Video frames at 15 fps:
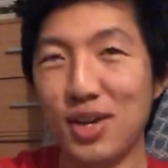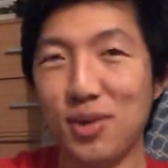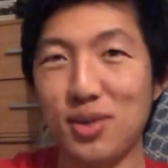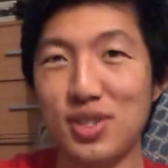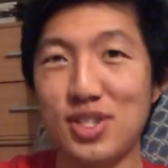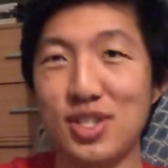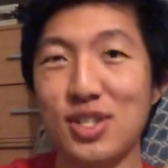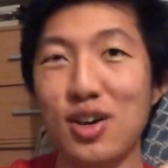
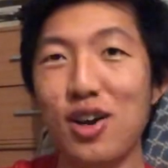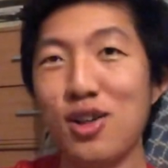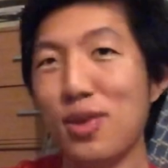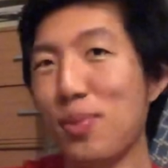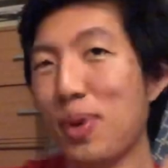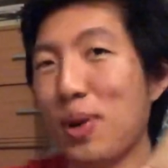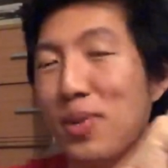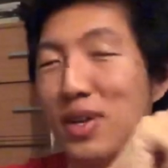which is all the
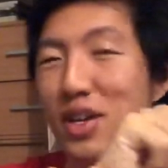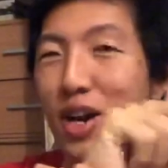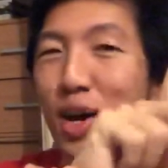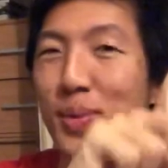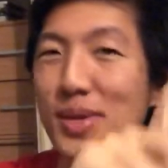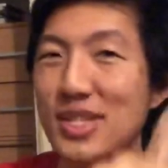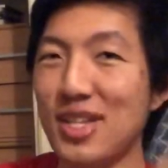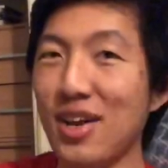public
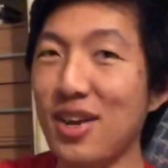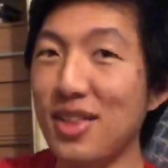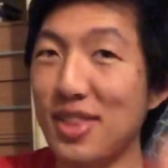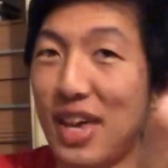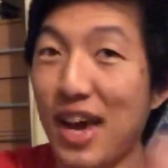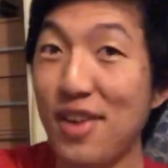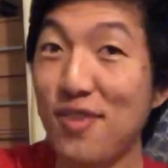comments on that